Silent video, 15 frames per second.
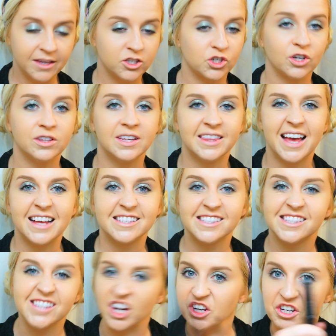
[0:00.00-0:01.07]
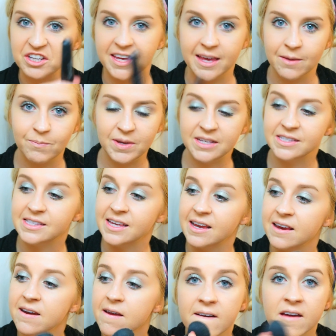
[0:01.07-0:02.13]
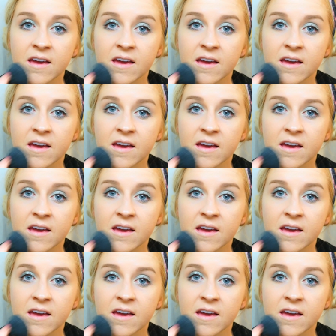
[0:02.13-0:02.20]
sure that that sucker can't be seen.